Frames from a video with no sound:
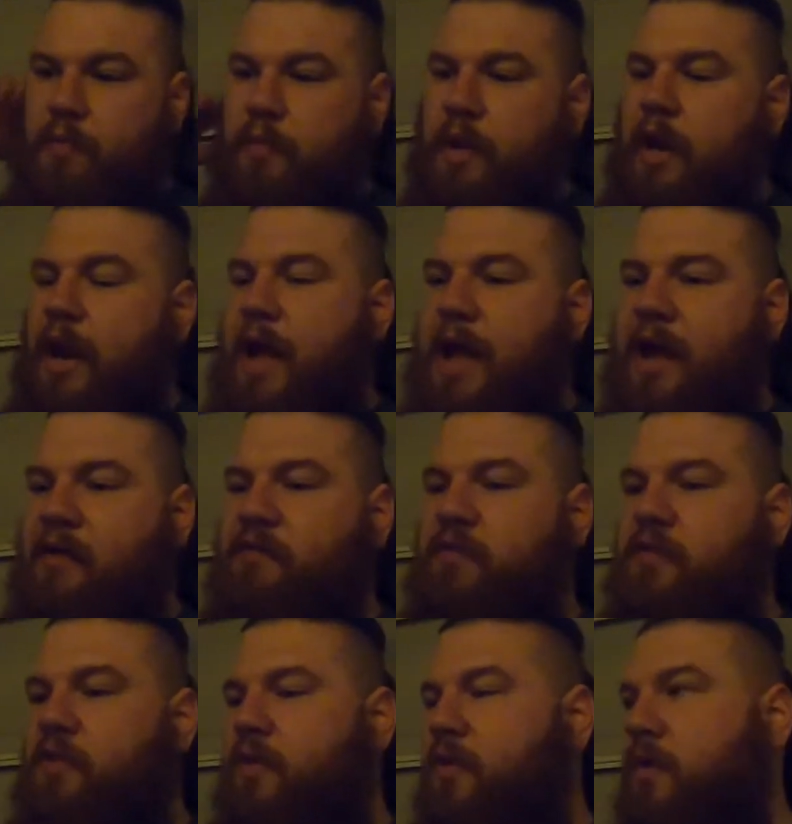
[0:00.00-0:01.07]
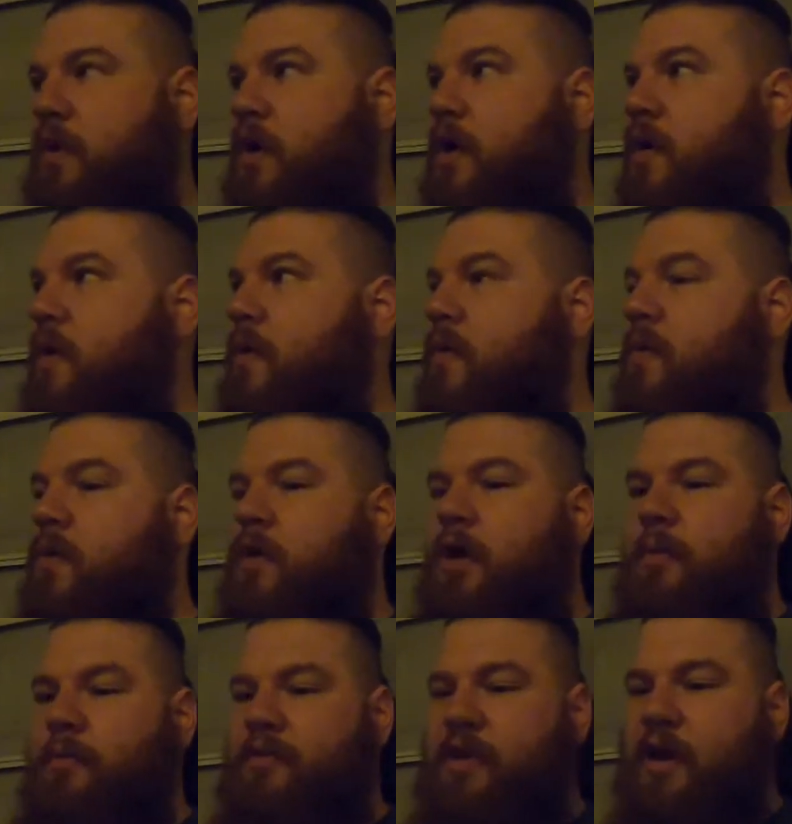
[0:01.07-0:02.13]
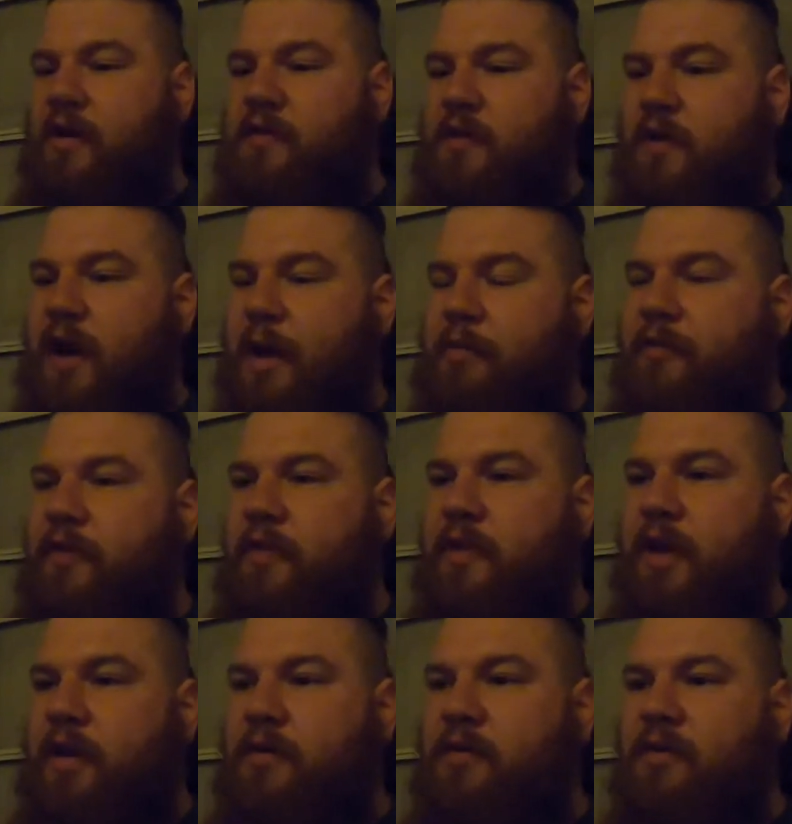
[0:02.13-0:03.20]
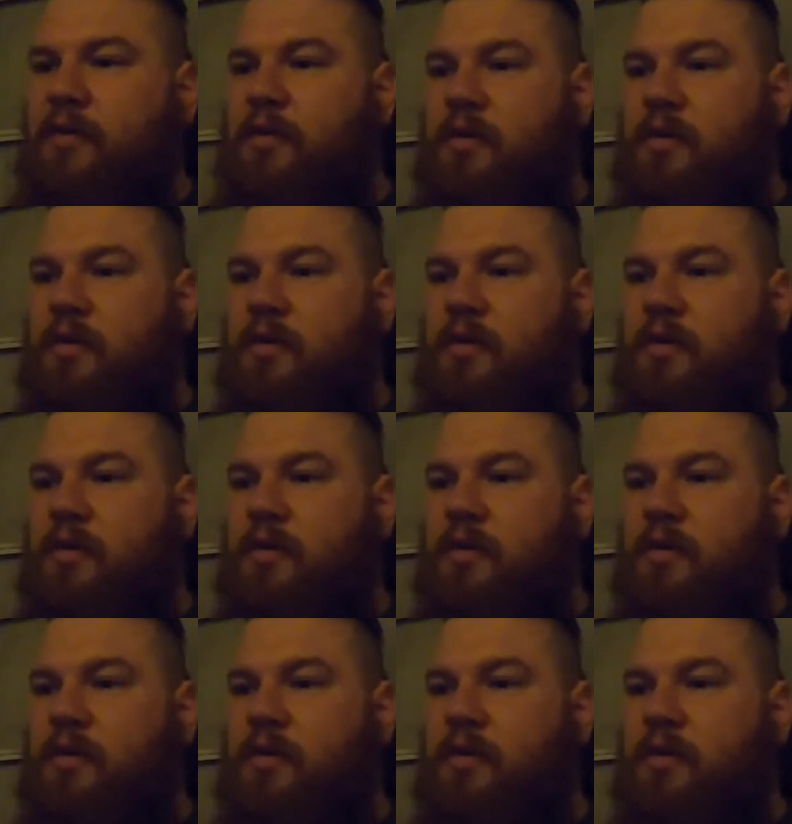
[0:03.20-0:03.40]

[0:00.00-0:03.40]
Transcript: But I have to go upstairs and grab a few things.